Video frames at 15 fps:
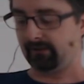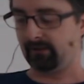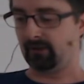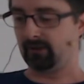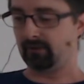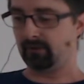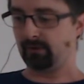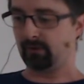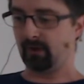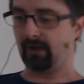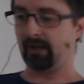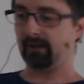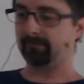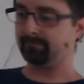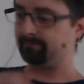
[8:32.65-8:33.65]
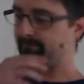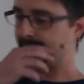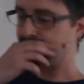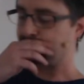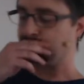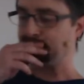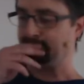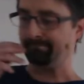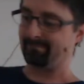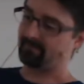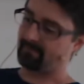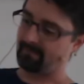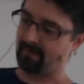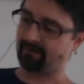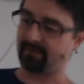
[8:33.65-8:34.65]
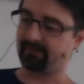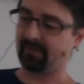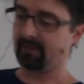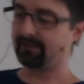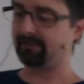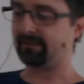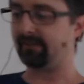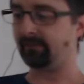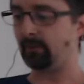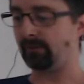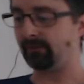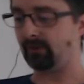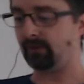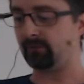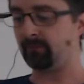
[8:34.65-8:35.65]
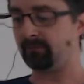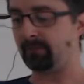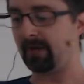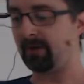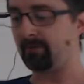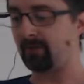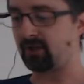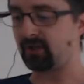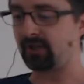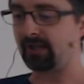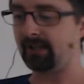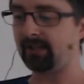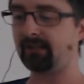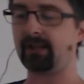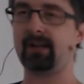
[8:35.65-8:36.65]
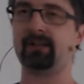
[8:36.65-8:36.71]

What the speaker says: So as I said, this was on my machine,